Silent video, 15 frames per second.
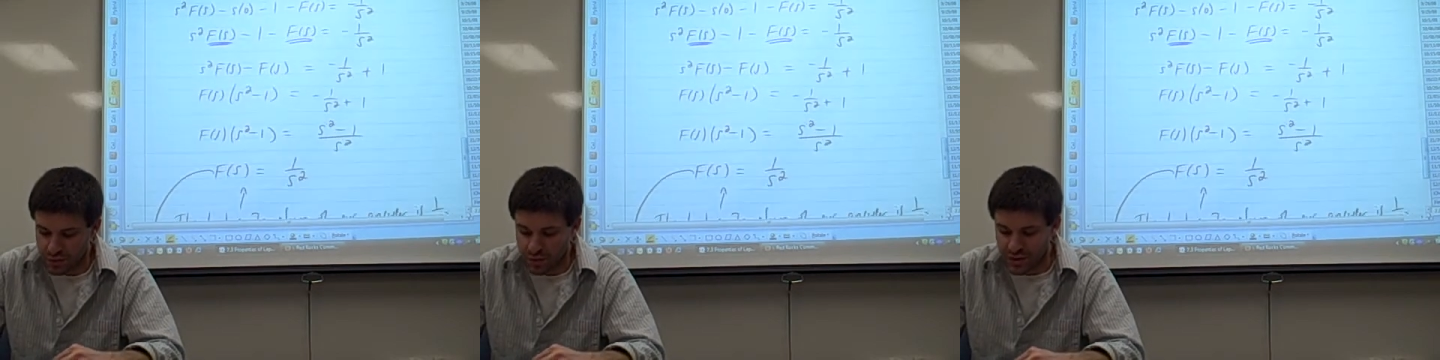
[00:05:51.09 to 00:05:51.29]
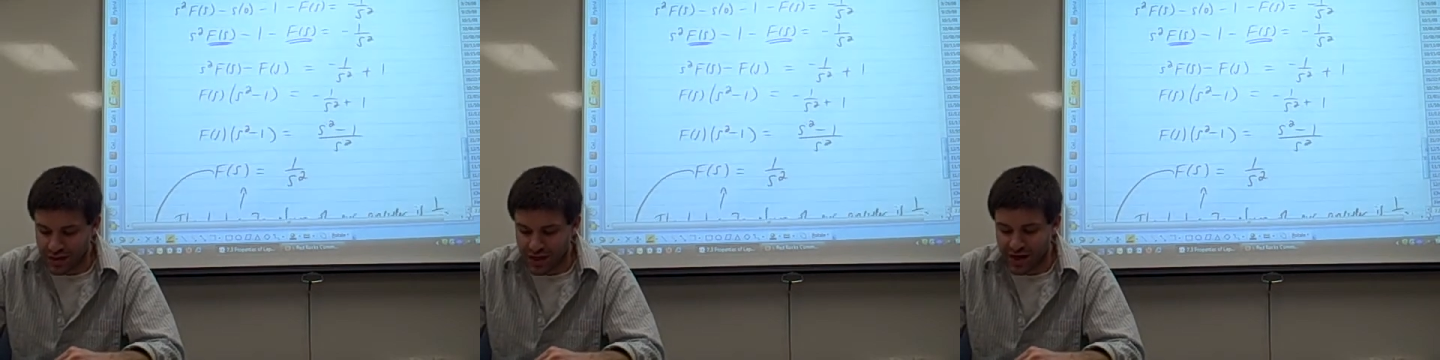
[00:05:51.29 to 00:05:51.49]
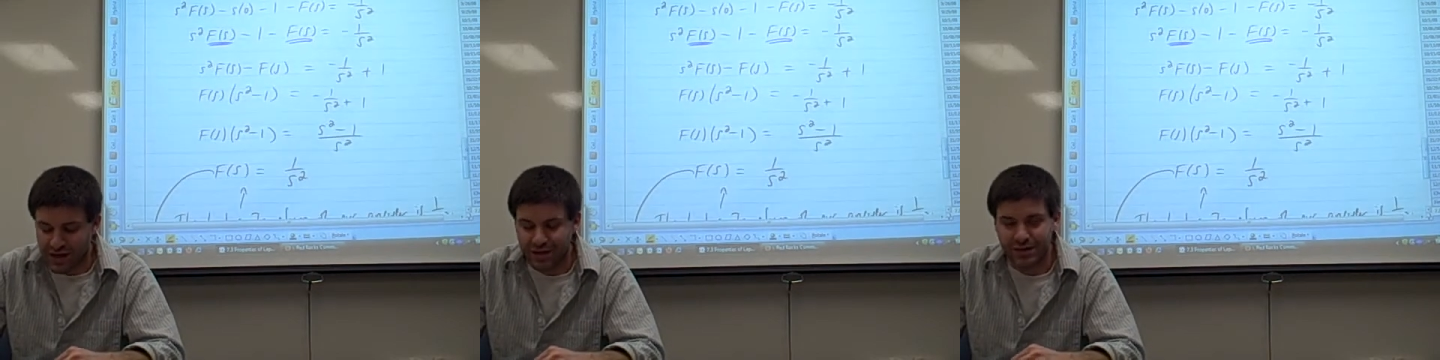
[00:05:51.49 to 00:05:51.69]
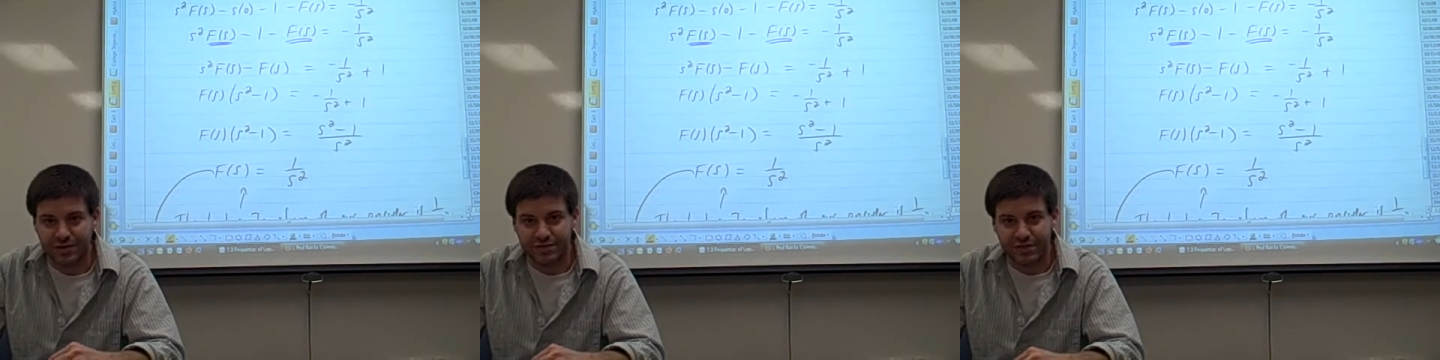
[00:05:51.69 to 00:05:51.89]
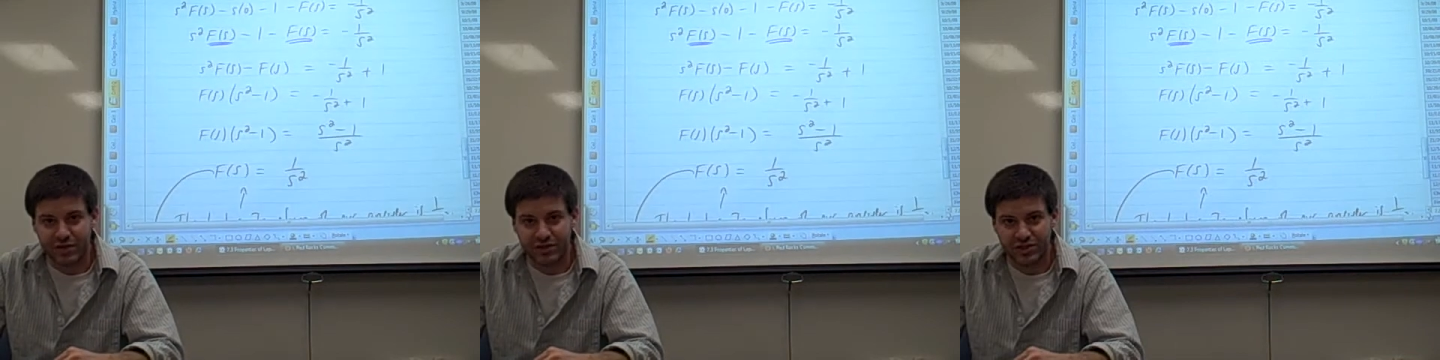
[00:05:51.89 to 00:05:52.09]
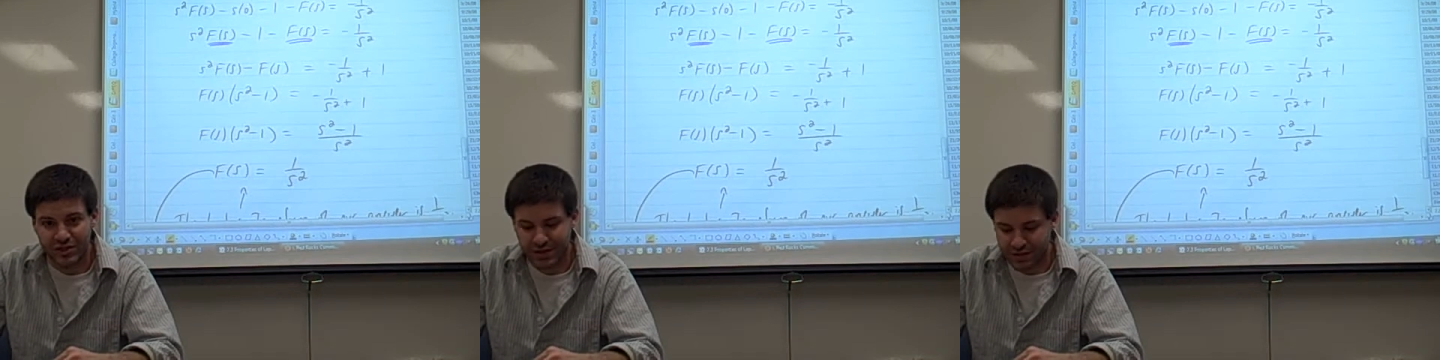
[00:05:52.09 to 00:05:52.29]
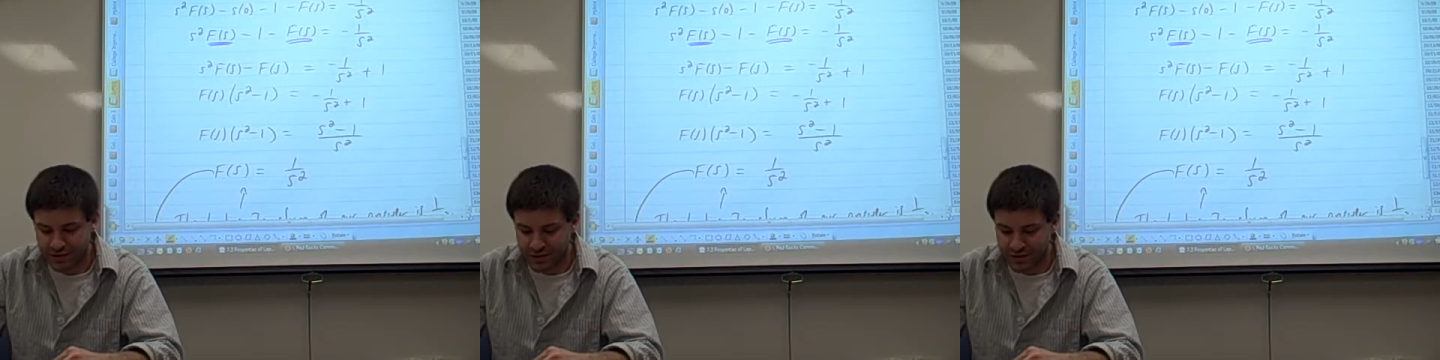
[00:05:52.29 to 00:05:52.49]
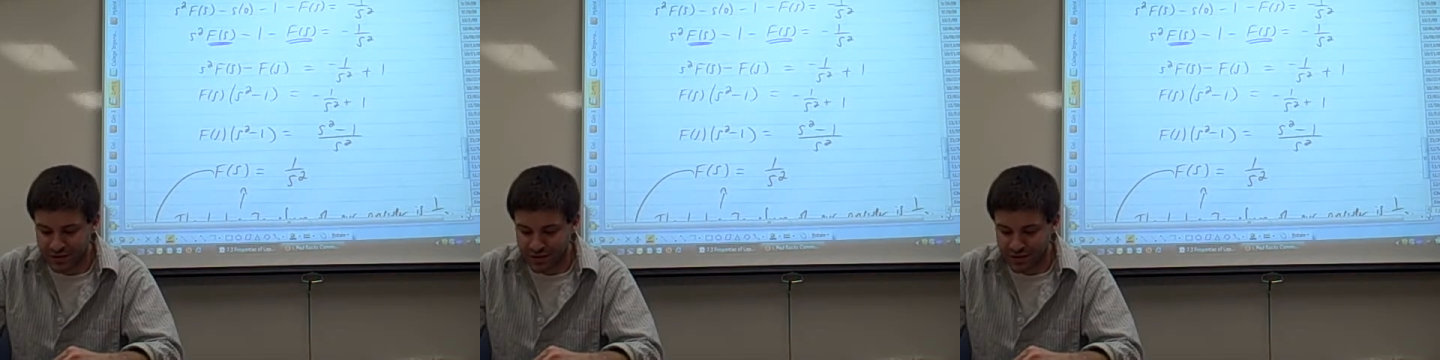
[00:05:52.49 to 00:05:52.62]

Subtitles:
we got a function,